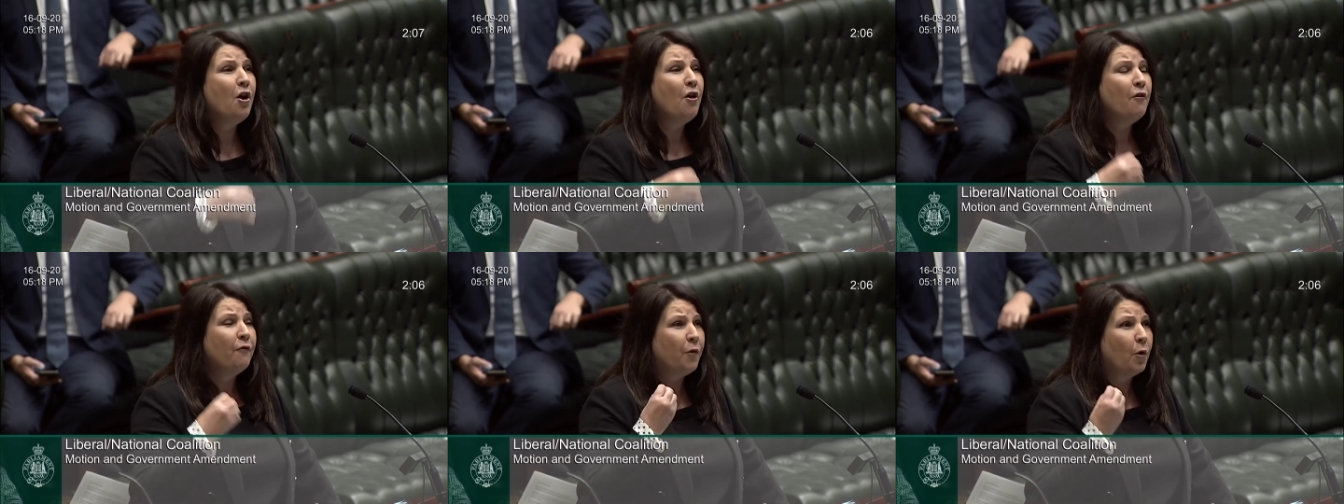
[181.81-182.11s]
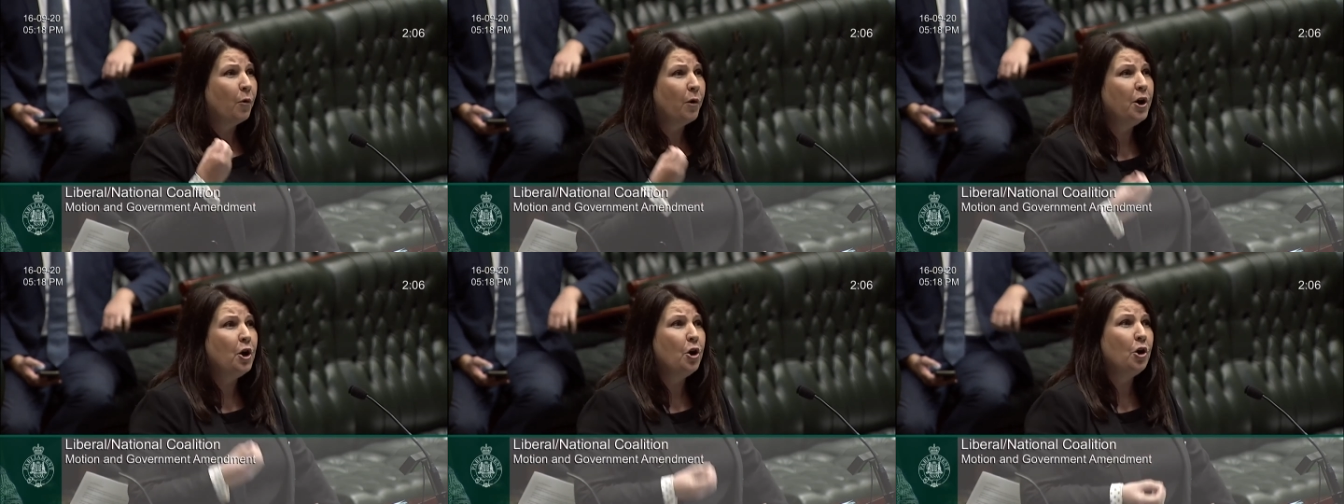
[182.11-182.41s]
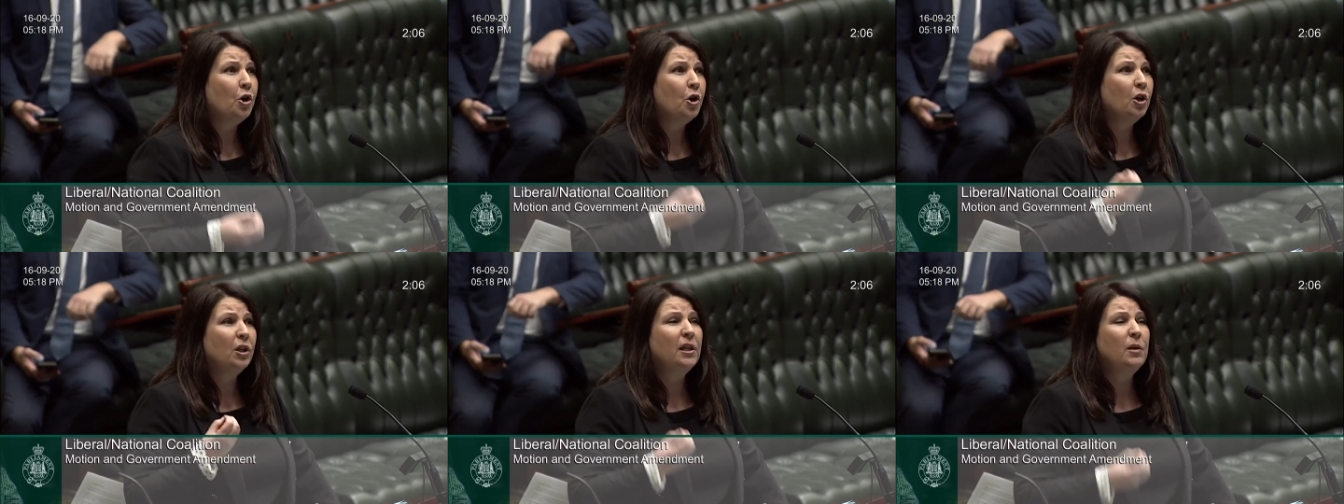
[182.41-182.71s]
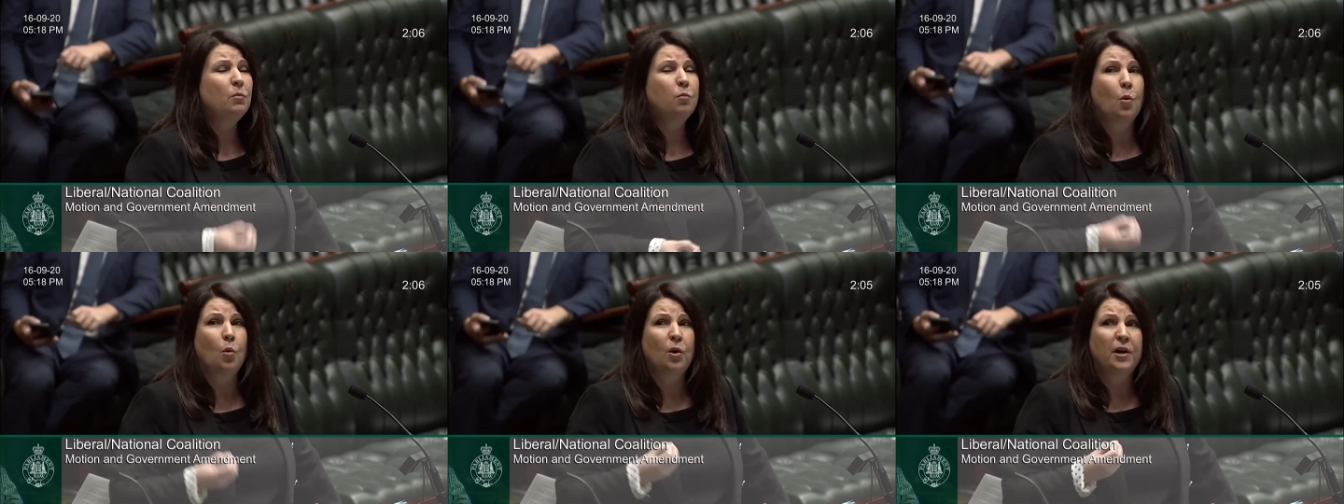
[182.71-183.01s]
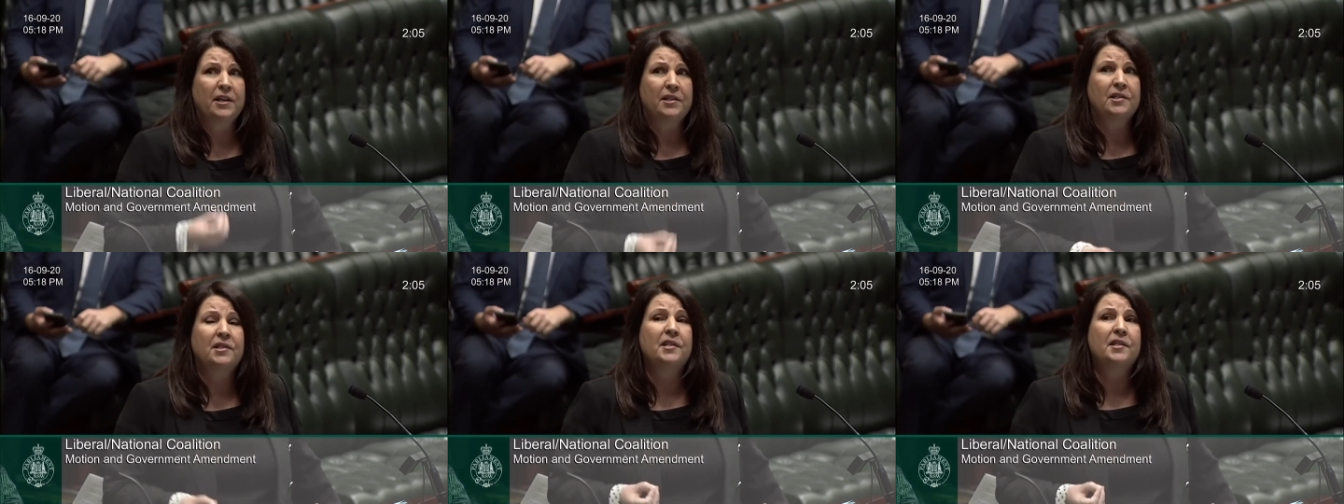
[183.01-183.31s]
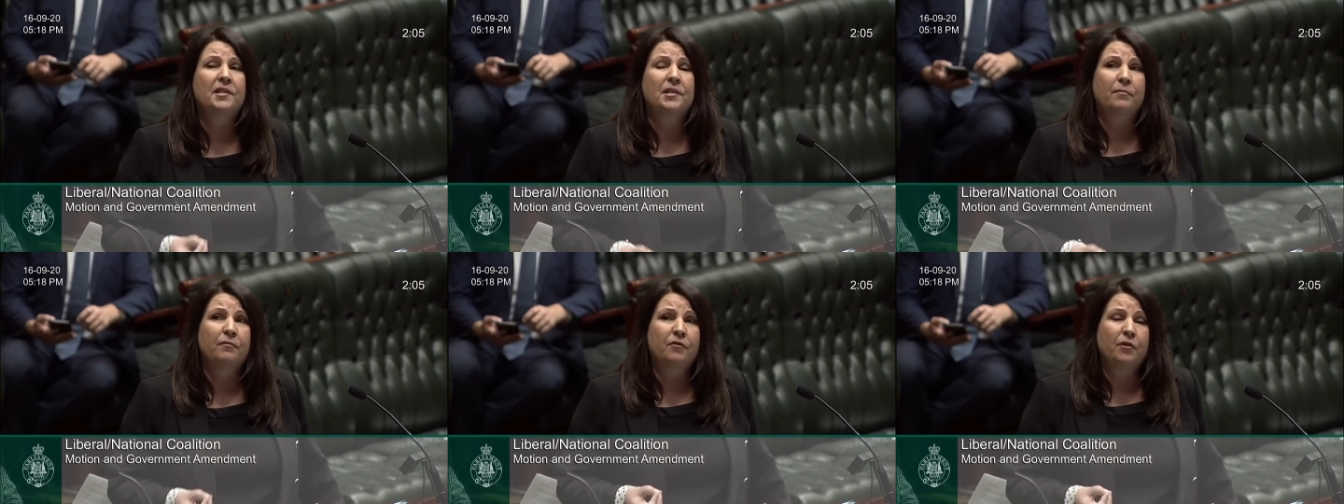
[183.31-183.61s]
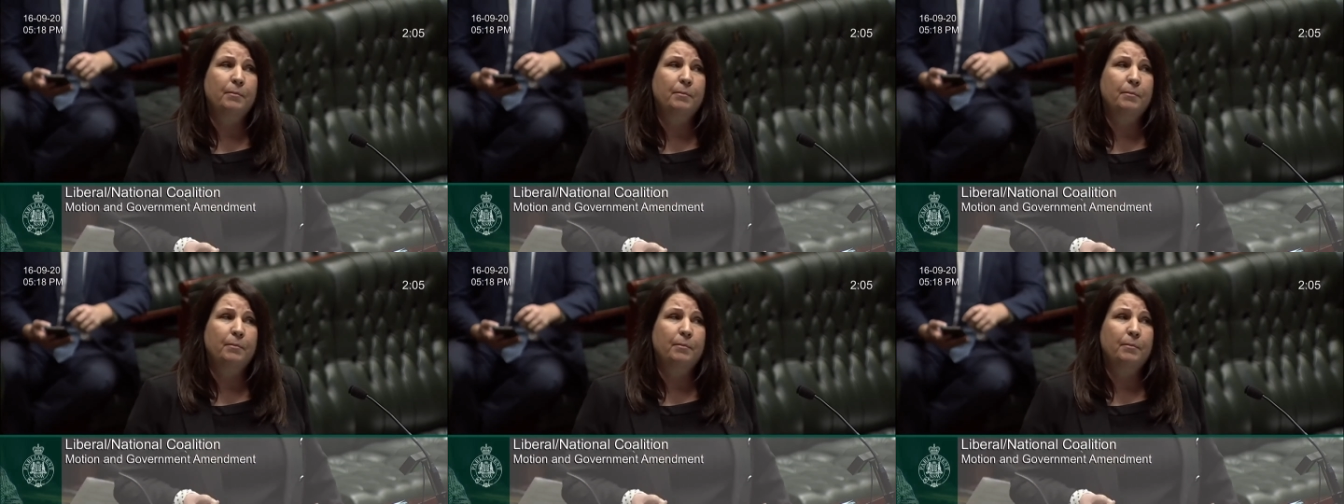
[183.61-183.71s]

for an early warning system for